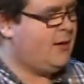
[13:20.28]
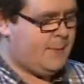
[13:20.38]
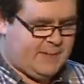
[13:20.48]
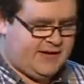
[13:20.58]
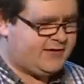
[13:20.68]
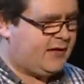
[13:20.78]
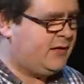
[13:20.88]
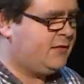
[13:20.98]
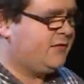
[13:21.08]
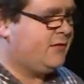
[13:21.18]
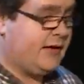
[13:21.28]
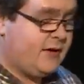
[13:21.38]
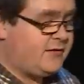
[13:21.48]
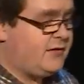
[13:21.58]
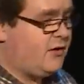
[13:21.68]
maintaining this
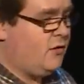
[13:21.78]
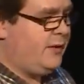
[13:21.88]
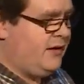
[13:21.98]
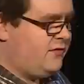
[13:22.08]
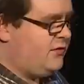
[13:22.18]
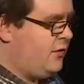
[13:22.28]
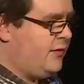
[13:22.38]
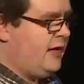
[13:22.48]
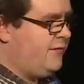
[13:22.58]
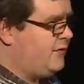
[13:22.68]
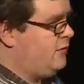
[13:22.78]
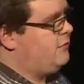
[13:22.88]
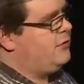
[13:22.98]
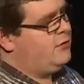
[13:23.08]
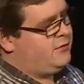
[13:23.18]
legacy code base, you don't have to
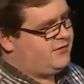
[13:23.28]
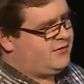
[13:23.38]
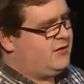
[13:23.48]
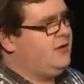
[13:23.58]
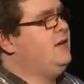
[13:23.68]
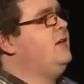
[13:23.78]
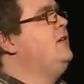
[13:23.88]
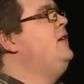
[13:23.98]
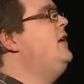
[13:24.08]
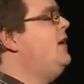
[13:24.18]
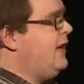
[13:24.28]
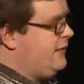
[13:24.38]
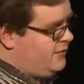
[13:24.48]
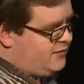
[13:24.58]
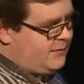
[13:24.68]
groan and say, oh, I have
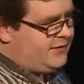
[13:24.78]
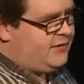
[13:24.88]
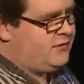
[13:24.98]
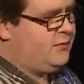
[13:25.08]
to drop down to